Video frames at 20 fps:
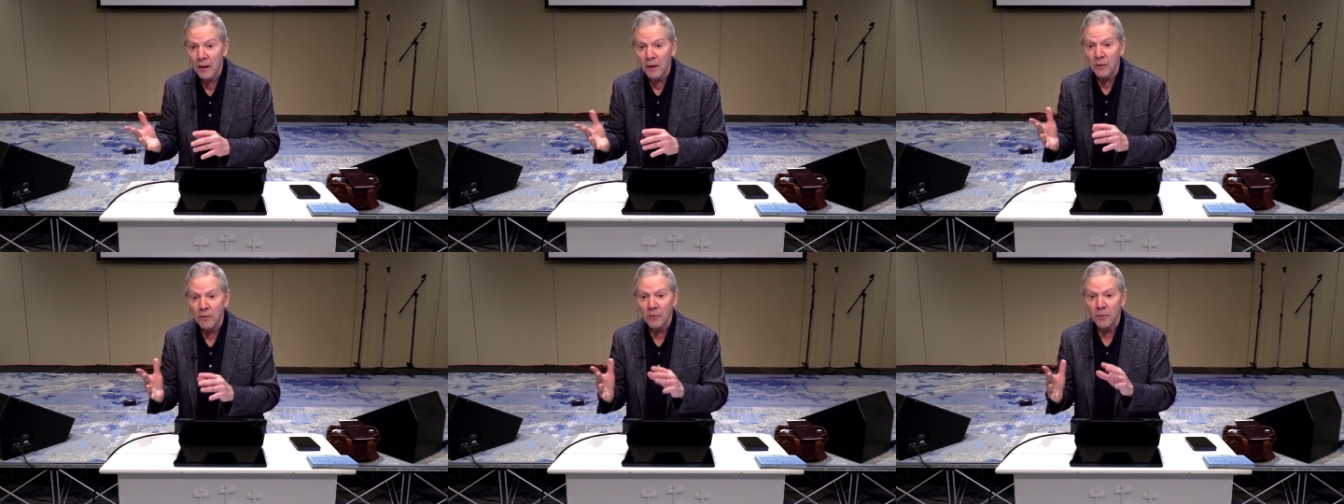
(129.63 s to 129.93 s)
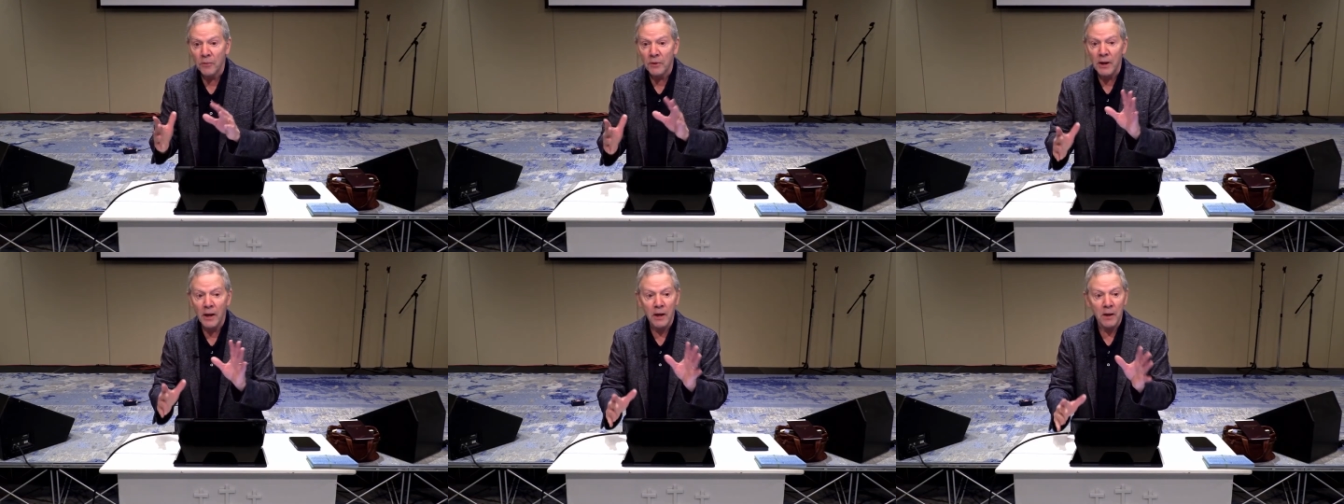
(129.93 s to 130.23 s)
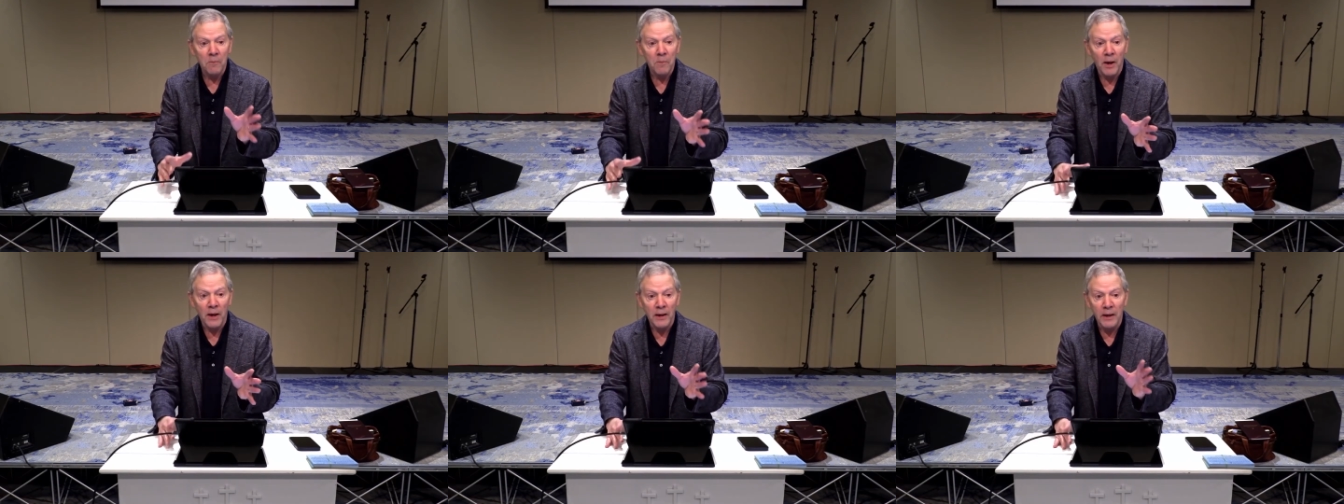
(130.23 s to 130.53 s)
So
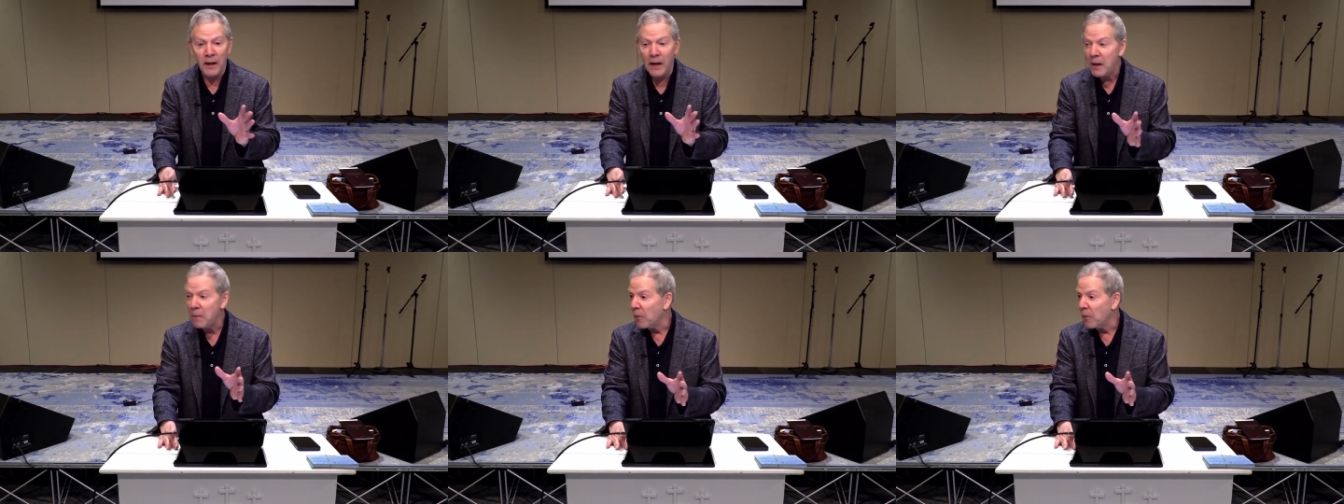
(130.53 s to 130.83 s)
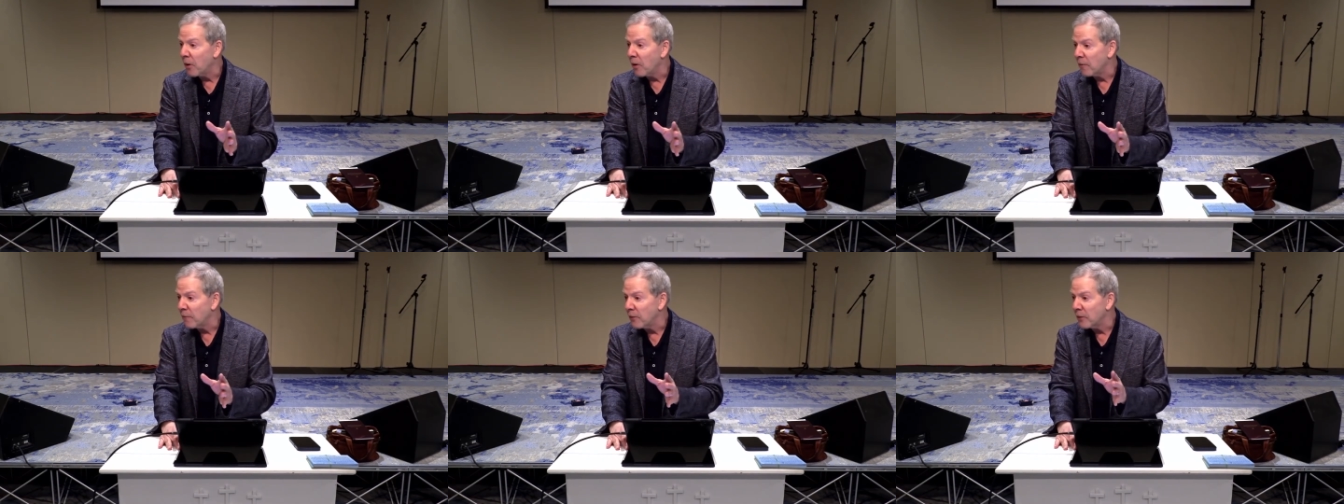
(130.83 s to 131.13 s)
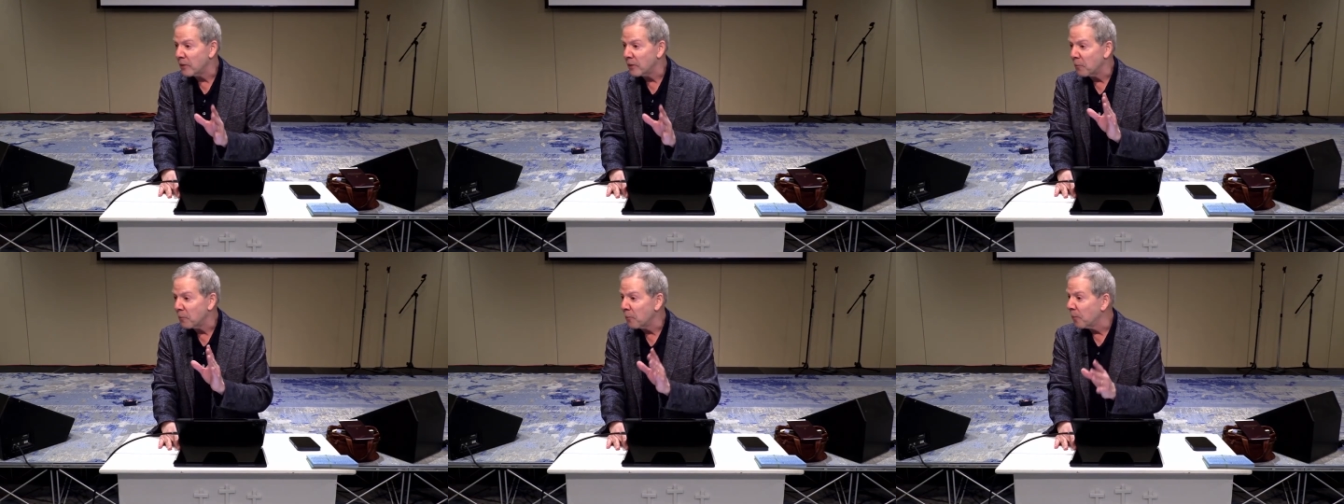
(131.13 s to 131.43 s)
taking my name off
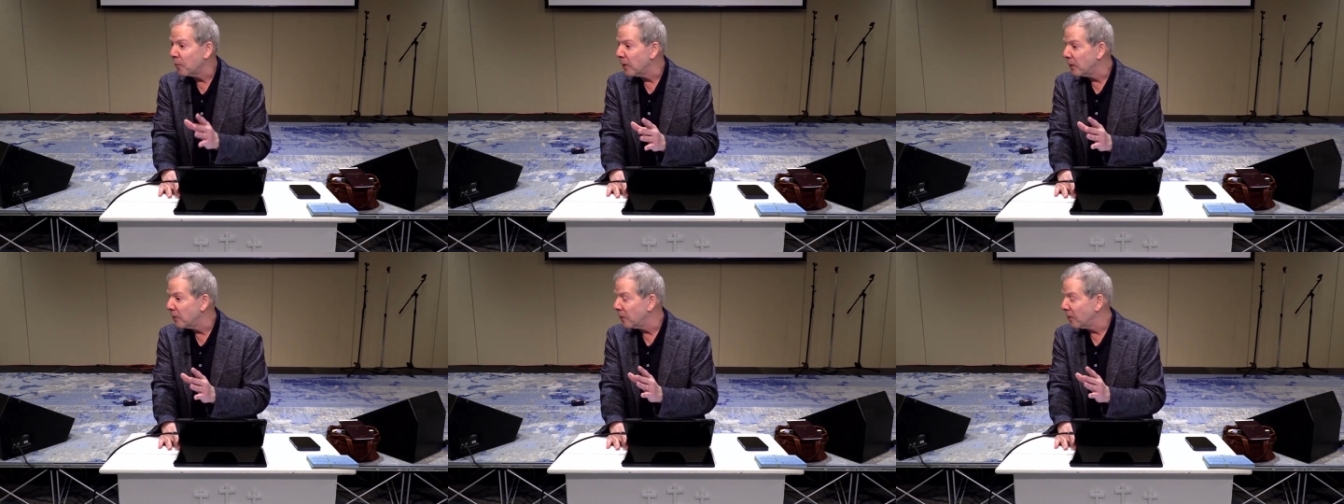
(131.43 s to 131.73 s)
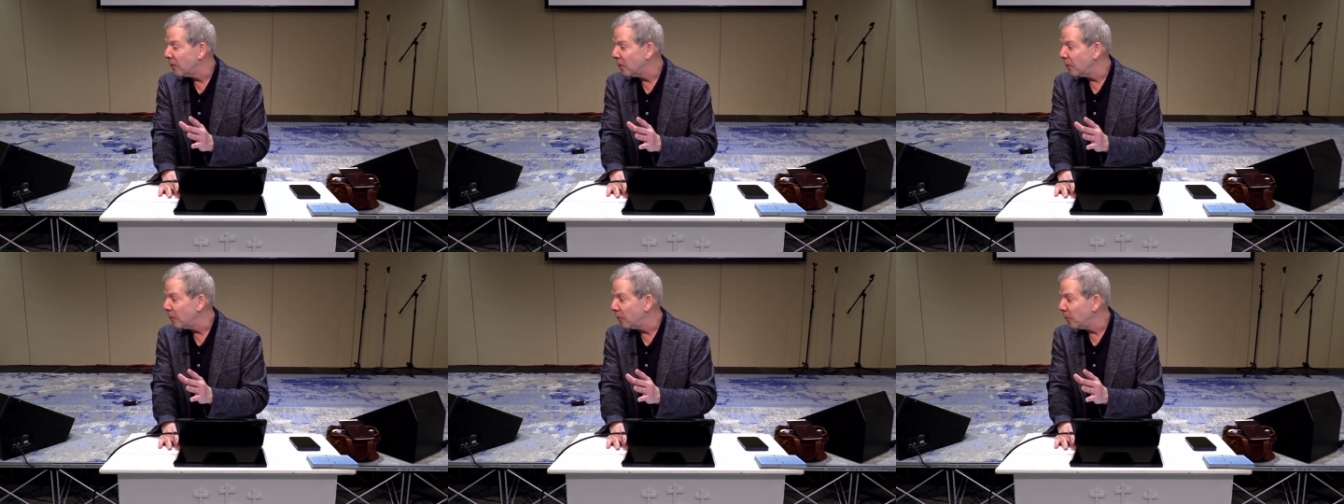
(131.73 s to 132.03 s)
is a good